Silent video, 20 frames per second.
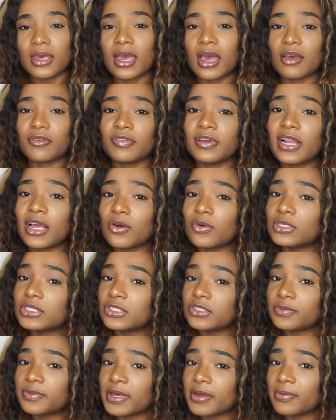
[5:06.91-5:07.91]
I feel like once
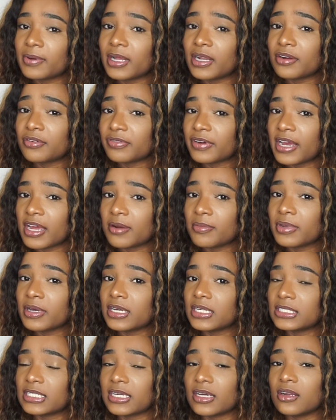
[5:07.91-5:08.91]
you use PayPal, you're fine,
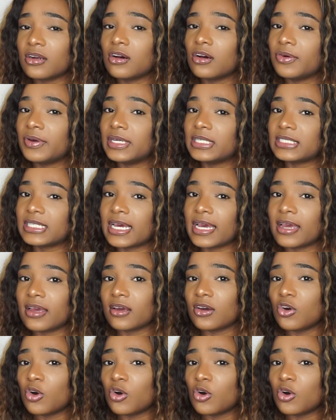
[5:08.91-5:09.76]
because you can always like